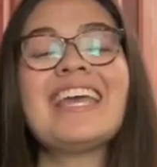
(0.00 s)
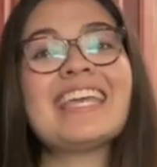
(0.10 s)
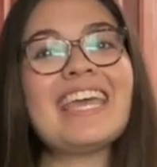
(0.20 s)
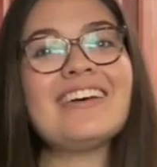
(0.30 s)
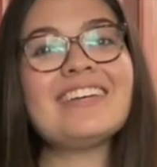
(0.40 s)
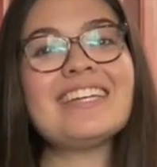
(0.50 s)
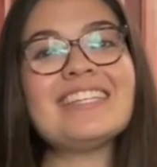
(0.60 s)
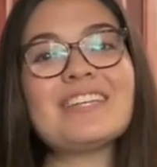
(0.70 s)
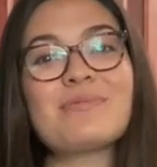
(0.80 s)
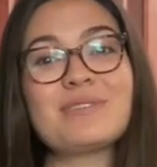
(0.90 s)
Kale
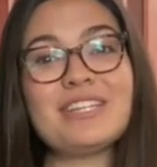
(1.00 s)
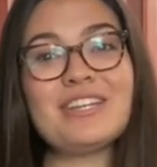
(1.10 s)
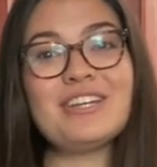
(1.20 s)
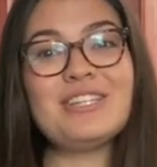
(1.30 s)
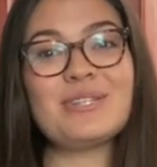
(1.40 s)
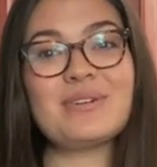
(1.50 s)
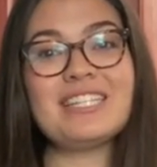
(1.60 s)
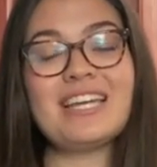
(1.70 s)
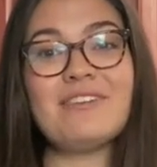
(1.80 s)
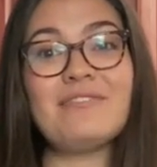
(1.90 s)
is a really good source
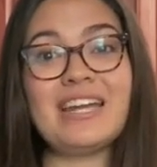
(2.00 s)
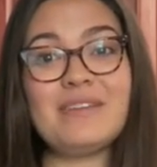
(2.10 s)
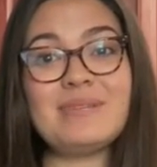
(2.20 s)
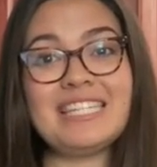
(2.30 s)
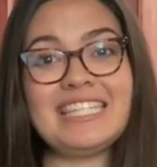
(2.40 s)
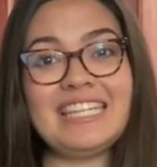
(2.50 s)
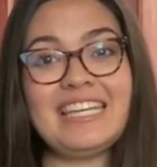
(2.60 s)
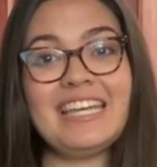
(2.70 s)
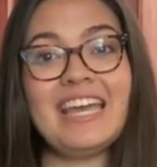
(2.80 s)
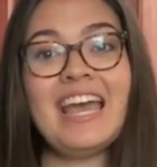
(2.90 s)
of vitamin
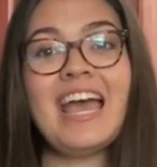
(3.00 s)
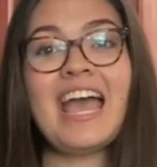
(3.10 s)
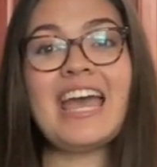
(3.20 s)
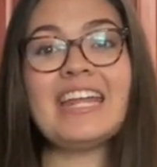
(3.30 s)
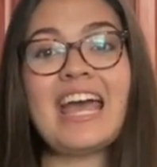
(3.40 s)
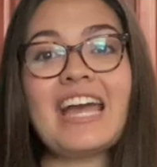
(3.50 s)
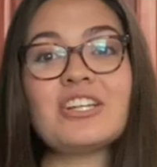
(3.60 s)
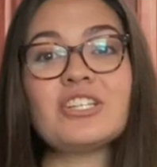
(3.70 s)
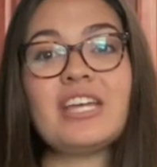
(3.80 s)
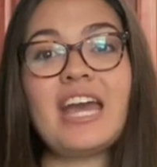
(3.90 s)
C, and it
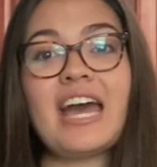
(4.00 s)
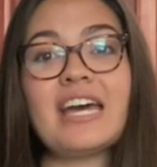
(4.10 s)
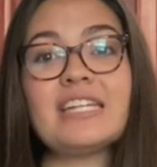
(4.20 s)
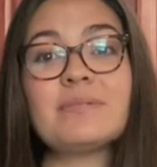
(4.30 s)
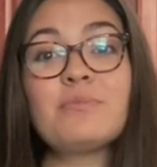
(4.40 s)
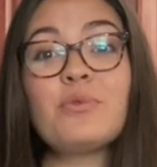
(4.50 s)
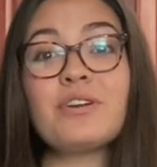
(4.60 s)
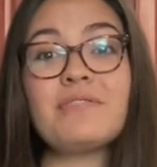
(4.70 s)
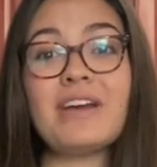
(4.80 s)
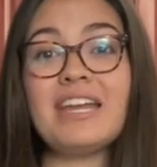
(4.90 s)
actually has
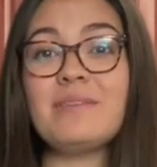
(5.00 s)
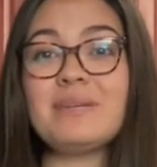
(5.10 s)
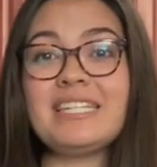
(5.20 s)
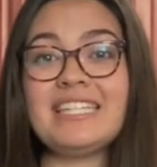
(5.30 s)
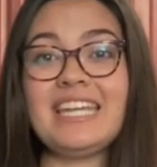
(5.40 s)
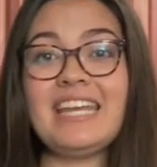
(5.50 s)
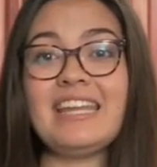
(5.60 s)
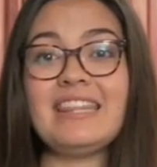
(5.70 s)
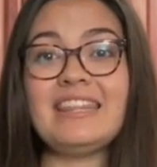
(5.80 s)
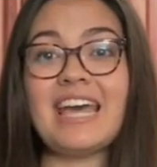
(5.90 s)
more vitamin
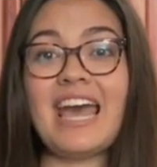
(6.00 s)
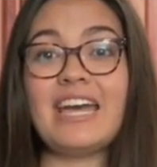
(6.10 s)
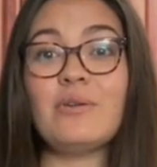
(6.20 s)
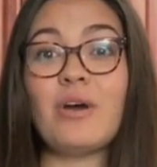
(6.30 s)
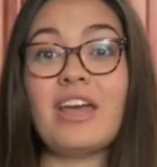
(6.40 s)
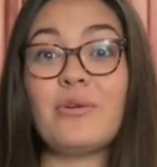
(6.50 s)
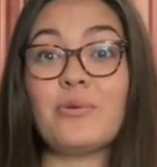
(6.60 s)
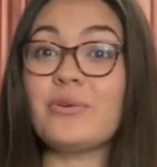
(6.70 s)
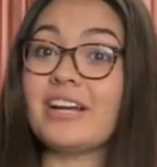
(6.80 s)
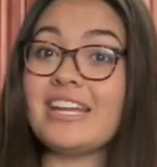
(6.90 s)
C than an
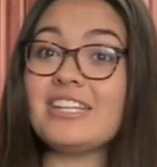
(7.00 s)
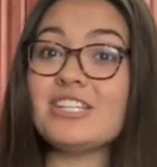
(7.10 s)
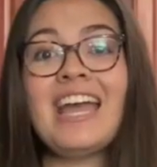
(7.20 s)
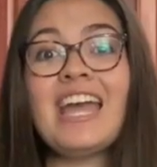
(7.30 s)
orange.